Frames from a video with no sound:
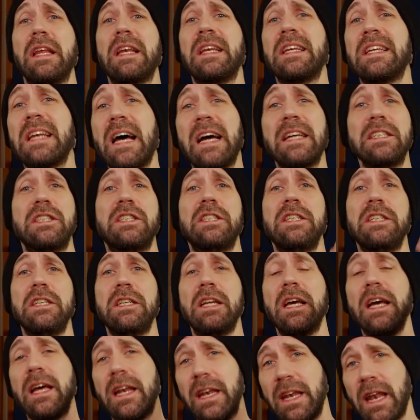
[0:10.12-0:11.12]
in
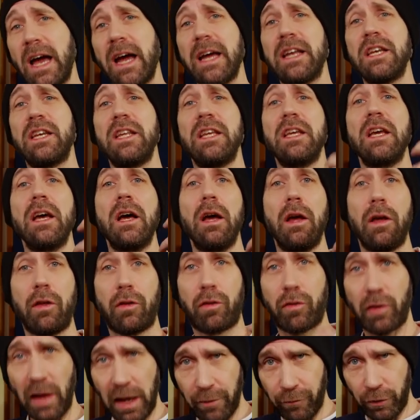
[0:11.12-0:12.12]

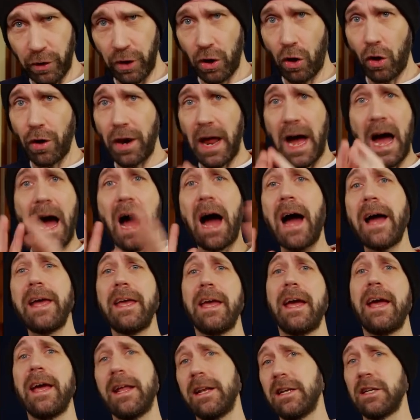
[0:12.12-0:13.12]
1997 on
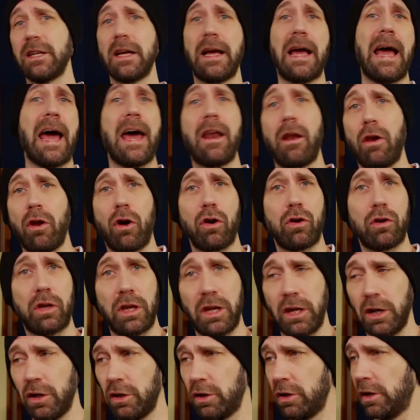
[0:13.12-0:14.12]
high-end analog
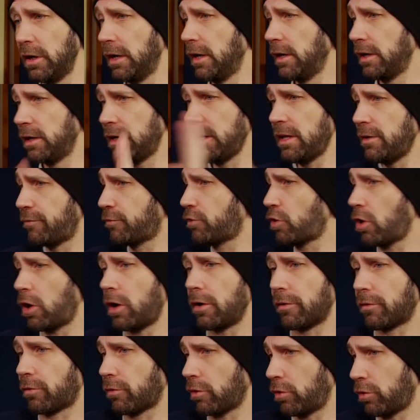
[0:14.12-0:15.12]
gear, Neve
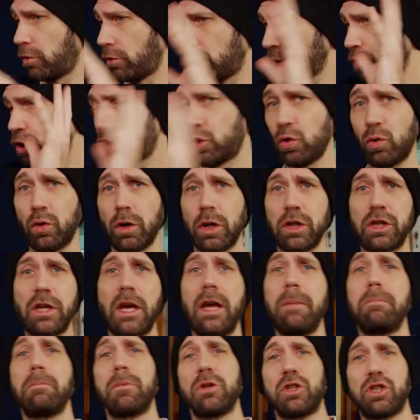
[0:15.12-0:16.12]
console, Studer
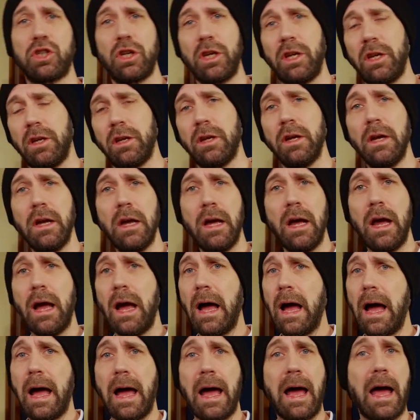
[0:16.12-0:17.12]
tape machine,
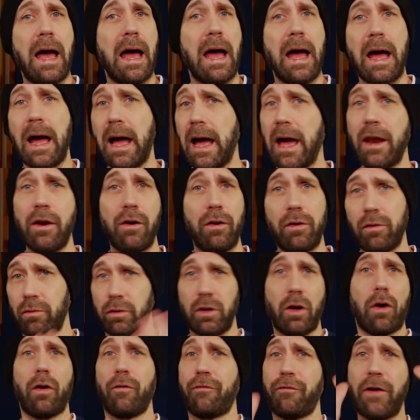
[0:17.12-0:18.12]
and
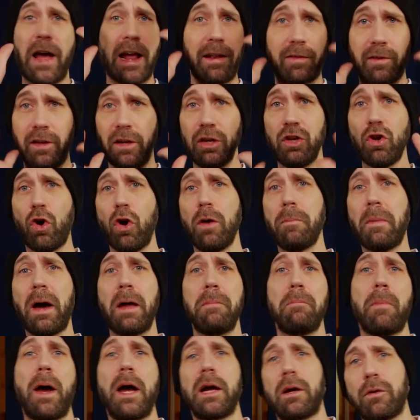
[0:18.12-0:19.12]
you know, fancy
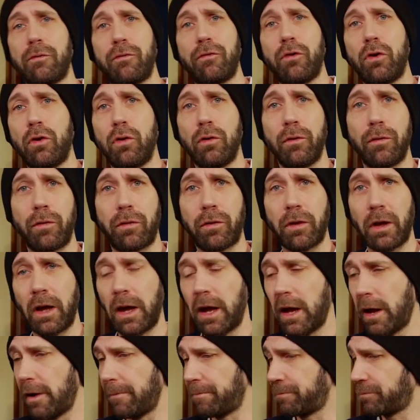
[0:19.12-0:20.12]
Neumann microphones.
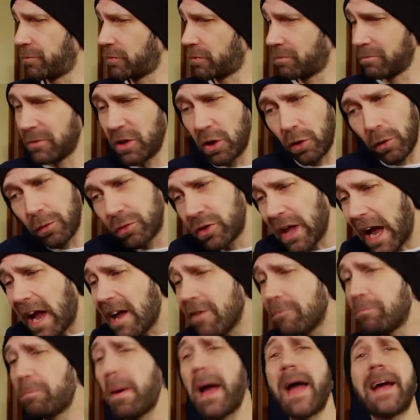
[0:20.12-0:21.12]
You know,
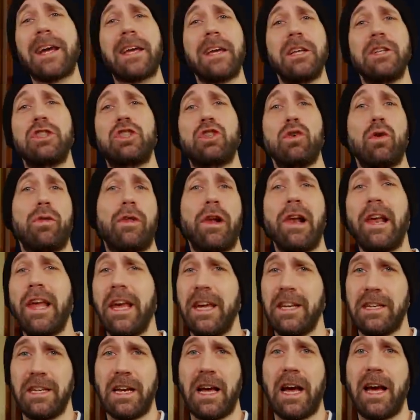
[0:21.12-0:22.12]
dive back into the
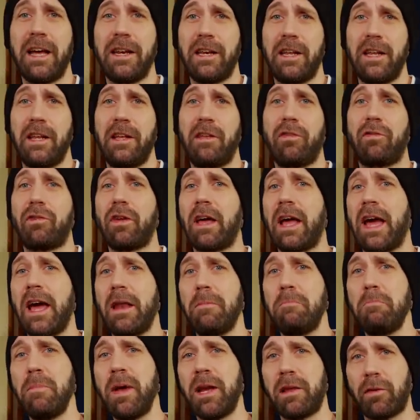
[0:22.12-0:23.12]
late 90s
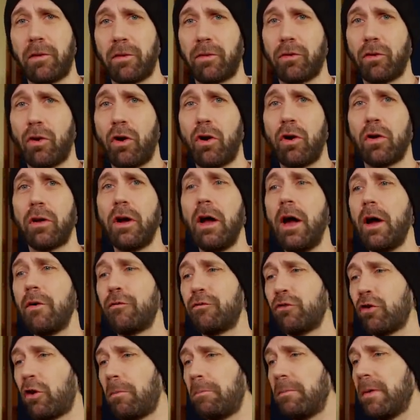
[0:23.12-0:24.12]
and mix a song
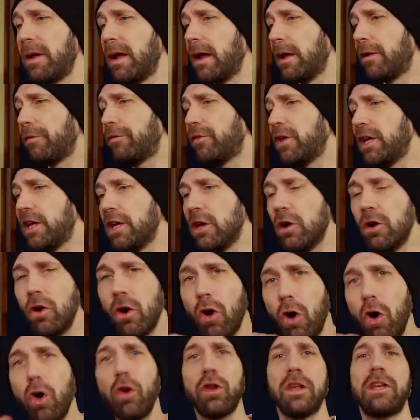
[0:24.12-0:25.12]
from the
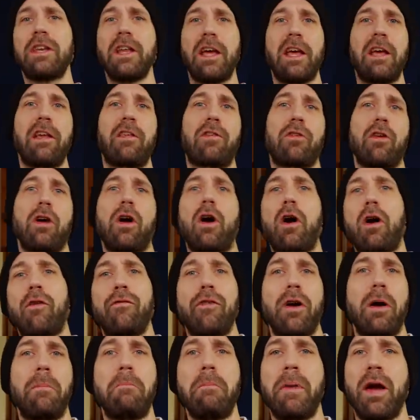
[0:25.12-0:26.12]
early days
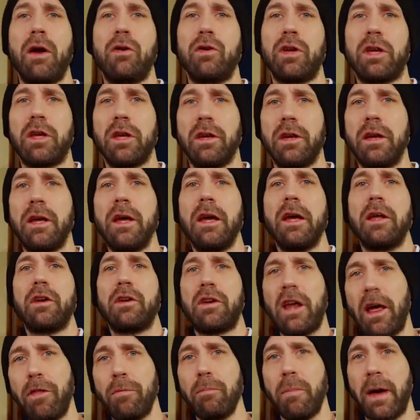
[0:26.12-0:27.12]
of American
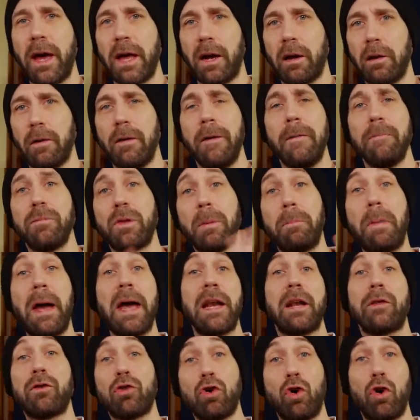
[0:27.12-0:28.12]
death metal. The
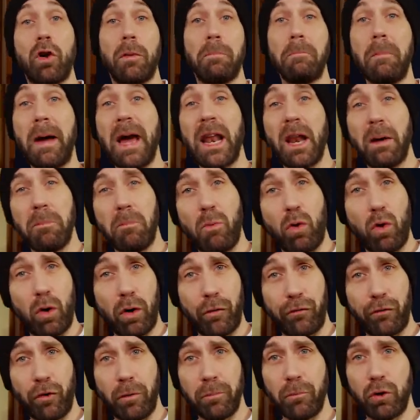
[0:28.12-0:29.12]
band is called
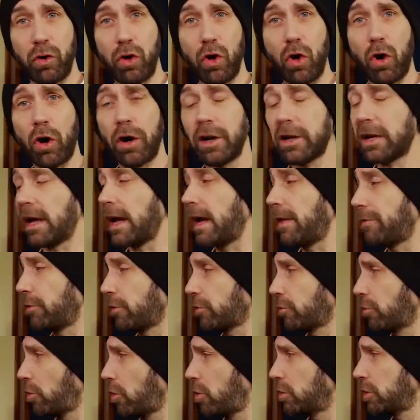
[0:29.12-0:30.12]
MALAMOR from New York, and the
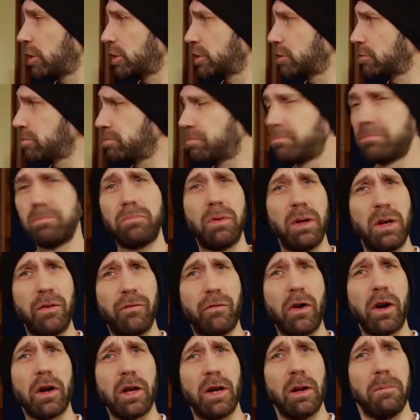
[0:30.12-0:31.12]
song is pretty
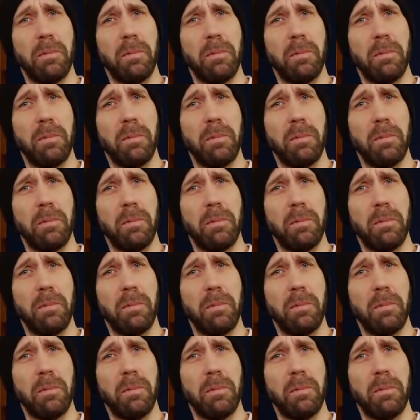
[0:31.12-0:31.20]
fucking